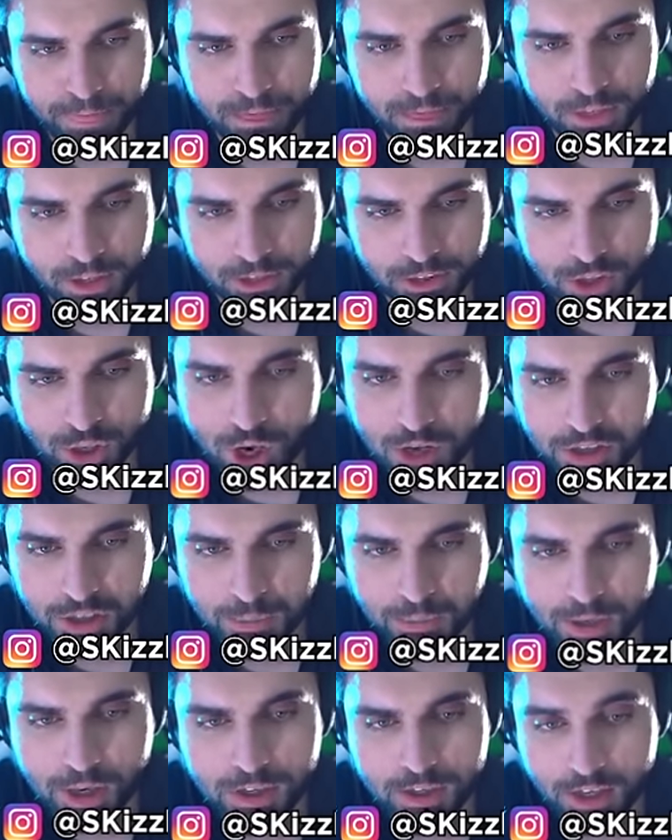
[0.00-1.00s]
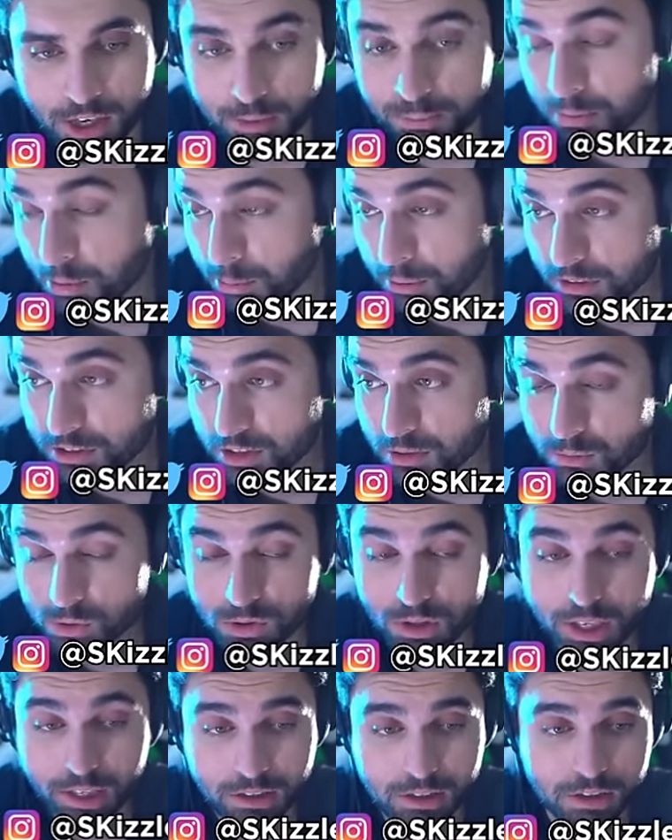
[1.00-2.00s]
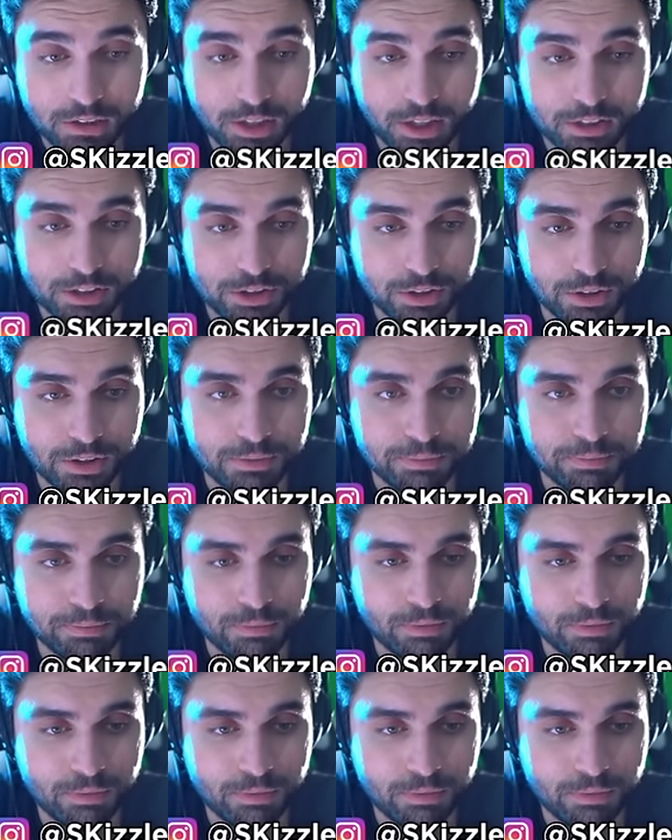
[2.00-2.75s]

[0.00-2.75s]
They're talking about it, and people seem to like it actually.